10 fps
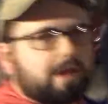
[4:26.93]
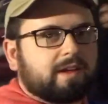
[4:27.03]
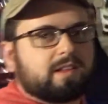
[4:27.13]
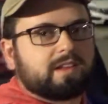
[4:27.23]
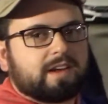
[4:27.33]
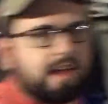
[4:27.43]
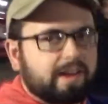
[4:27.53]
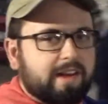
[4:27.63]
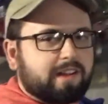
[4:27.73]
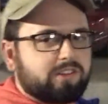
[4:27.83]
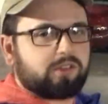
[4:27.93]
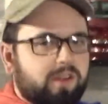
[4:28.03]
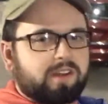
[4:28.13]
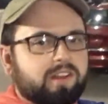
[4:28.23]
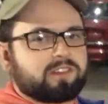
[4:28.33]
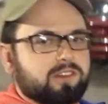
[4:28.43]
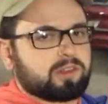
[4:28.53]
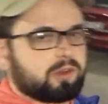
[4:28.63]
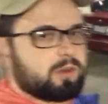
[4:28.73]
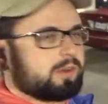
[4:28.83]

Michael, and I. Nick joined us too,